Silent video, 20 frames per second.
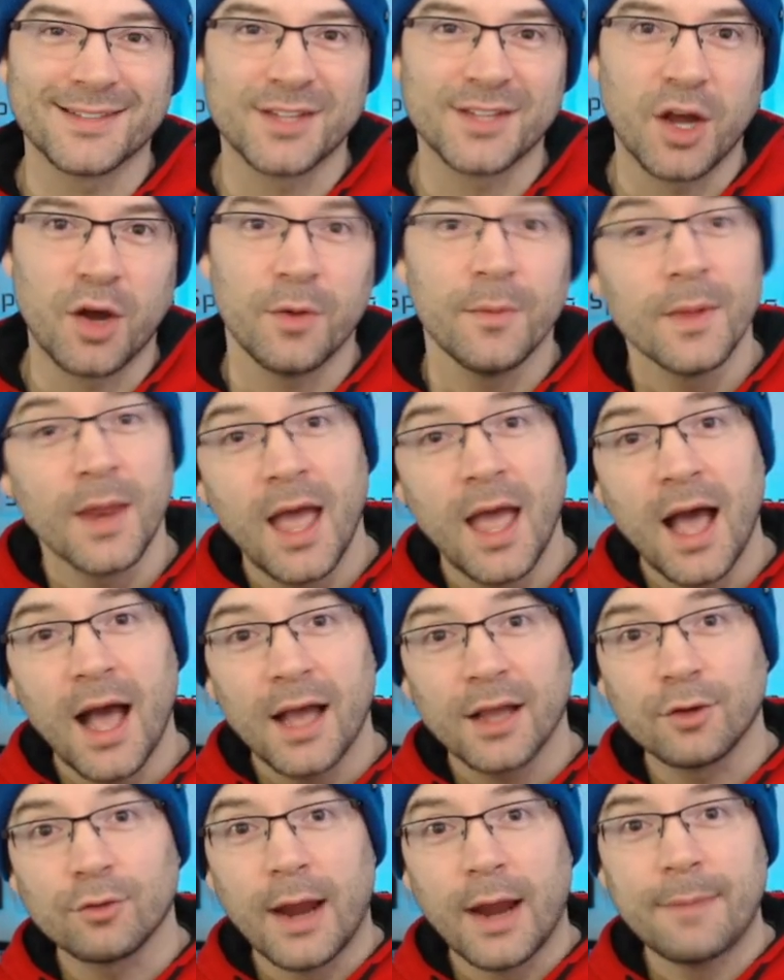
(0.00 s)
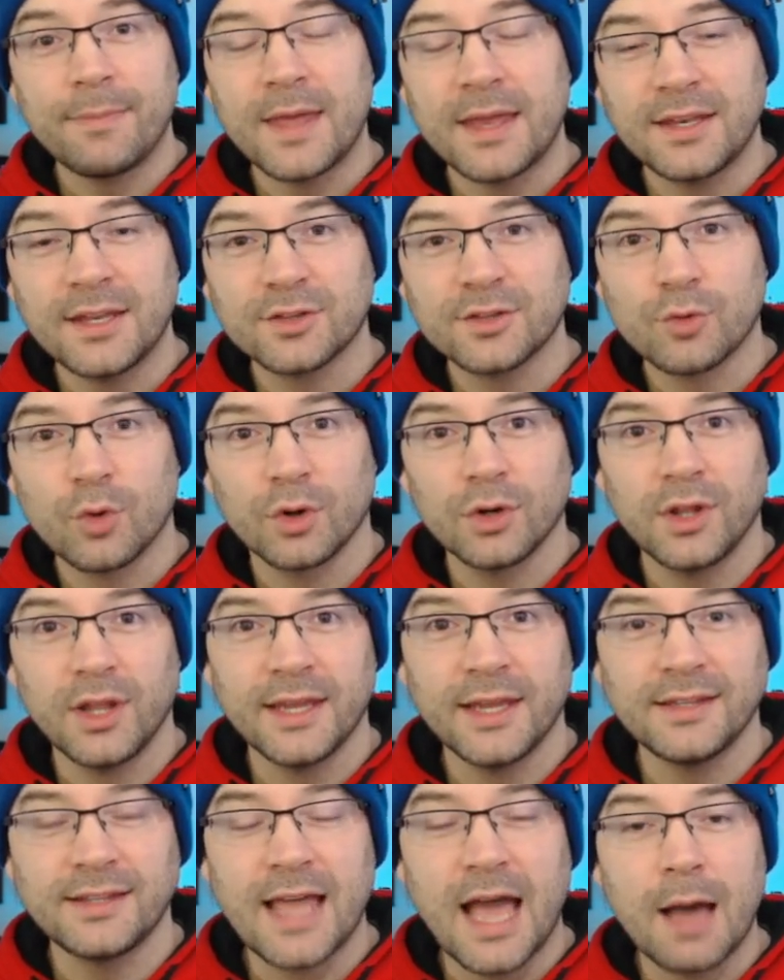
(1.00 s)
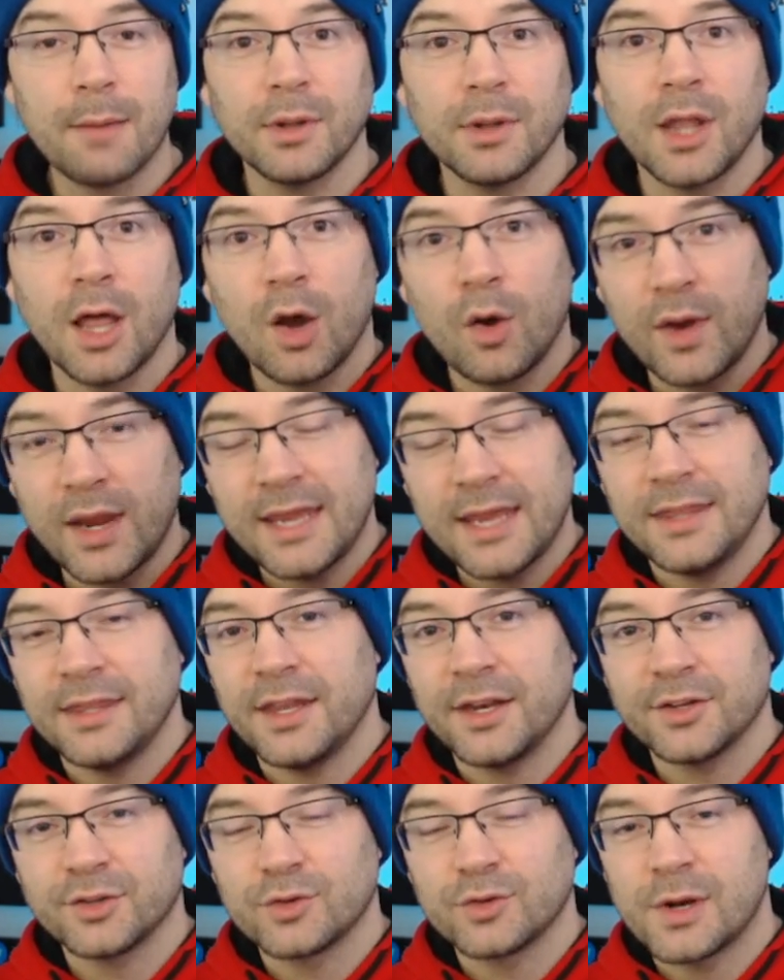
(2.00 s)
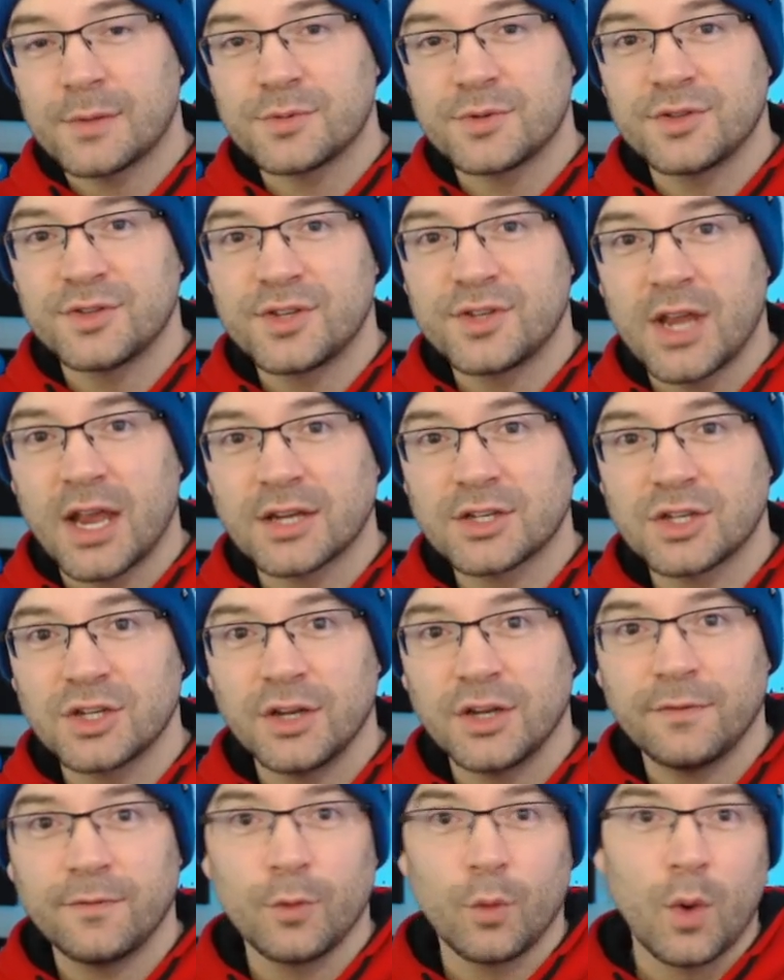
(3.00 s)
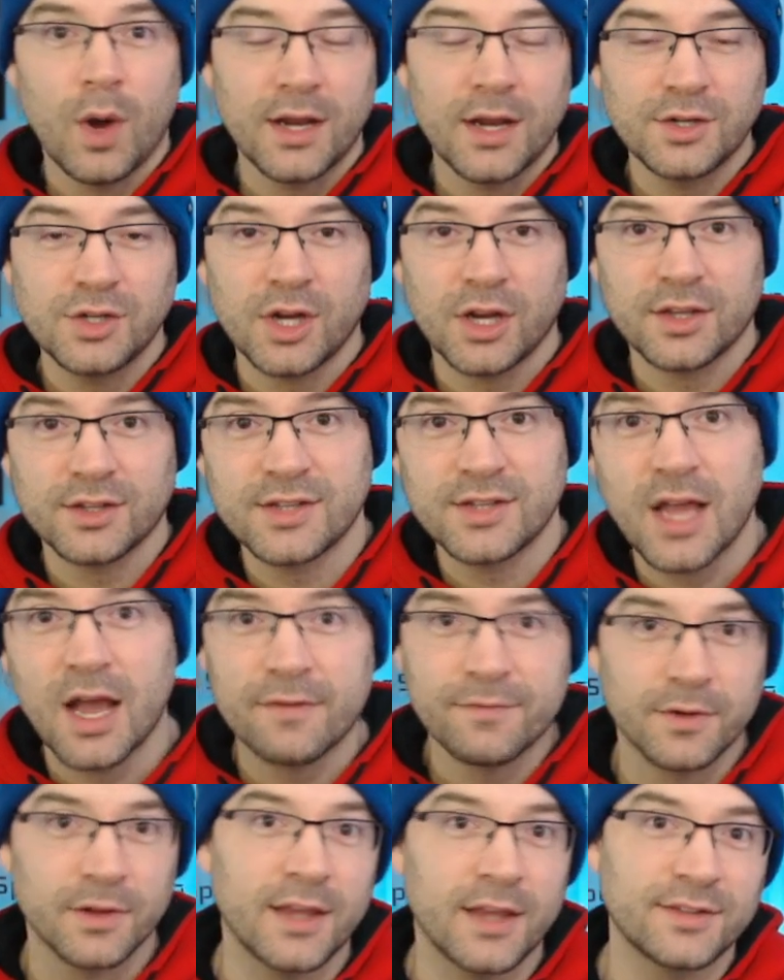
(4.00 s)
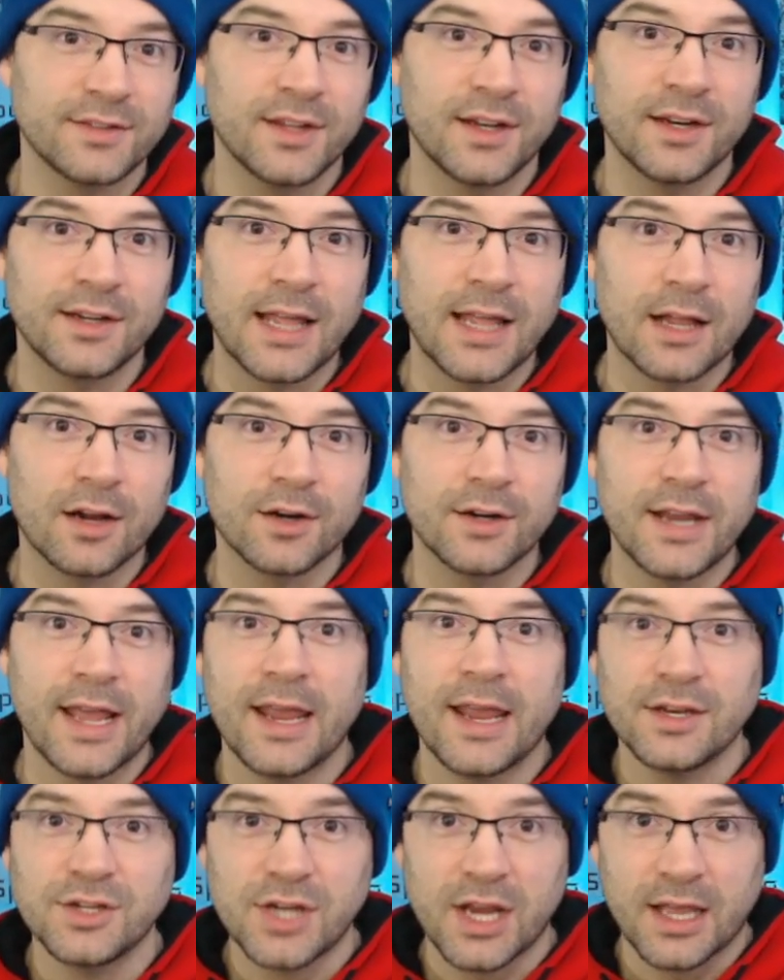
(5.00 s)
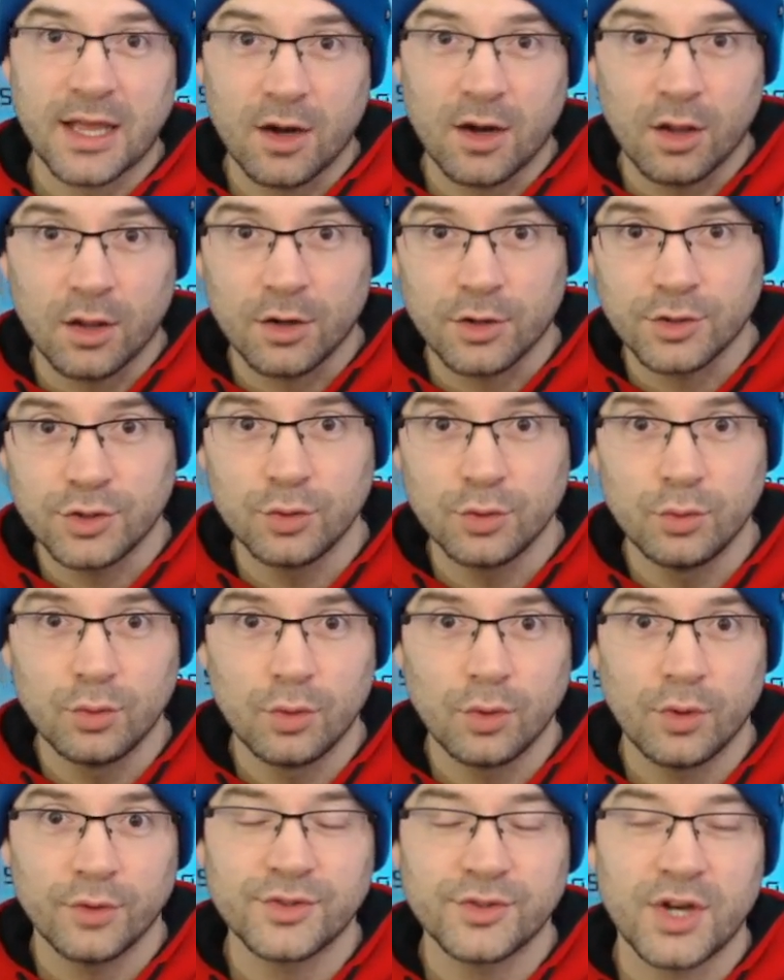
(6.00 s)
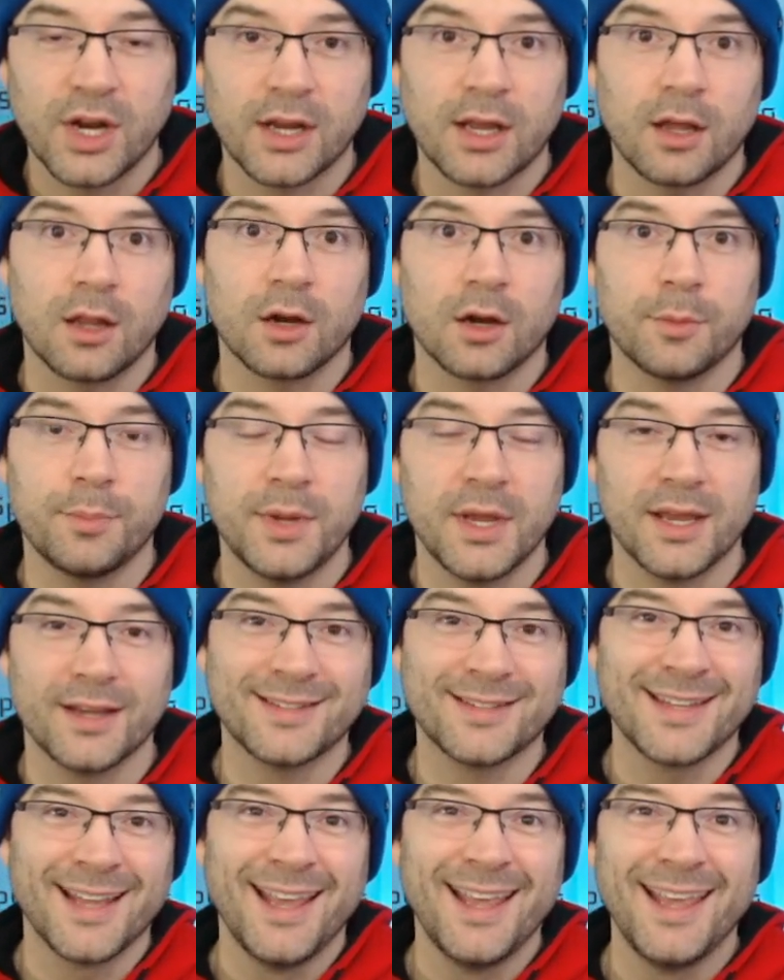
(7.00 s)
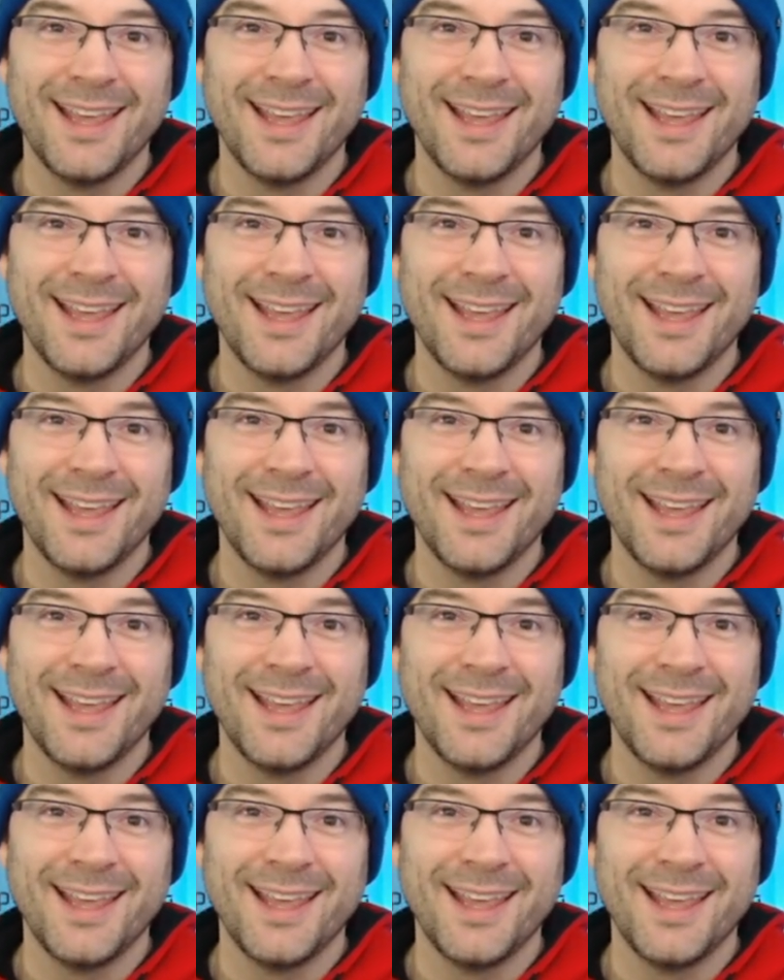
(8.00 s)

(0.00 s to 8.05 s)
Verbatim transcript: So grab that Discord link down below in the description section. If you want to check us out for less than a dollar a day, check out all our tools, check all our picks.